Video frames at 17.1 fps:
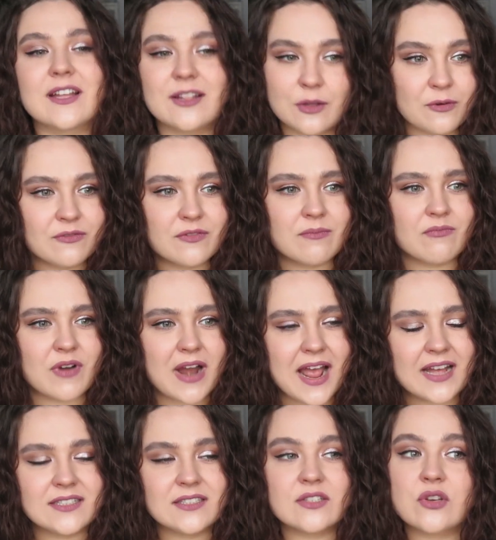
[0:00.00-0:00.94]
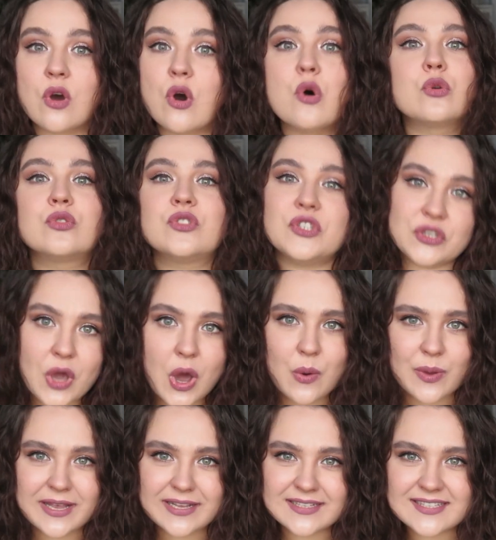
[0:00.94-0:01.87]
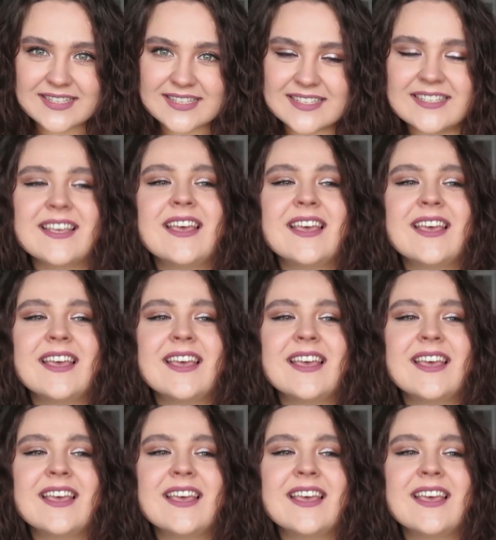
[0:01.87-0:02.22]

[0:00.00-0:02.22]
clothing brand called YOINS,